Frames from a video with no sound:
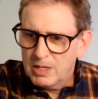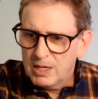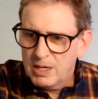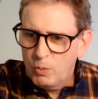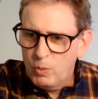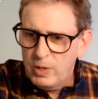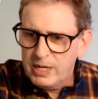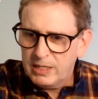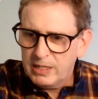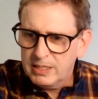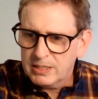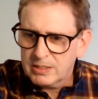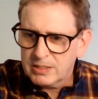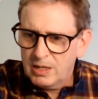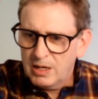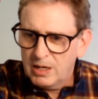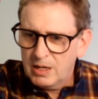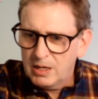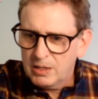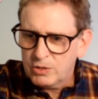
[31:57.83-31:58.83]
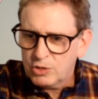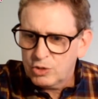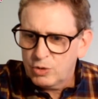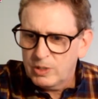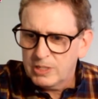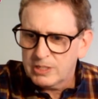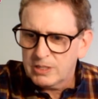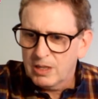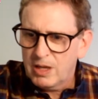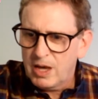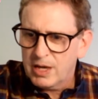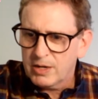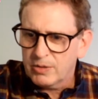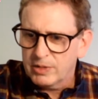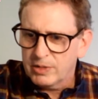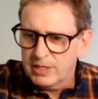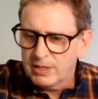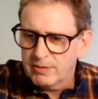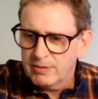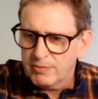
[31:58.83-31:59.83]
Weekly song choice
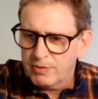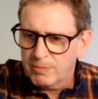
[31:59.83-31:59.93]
lottery for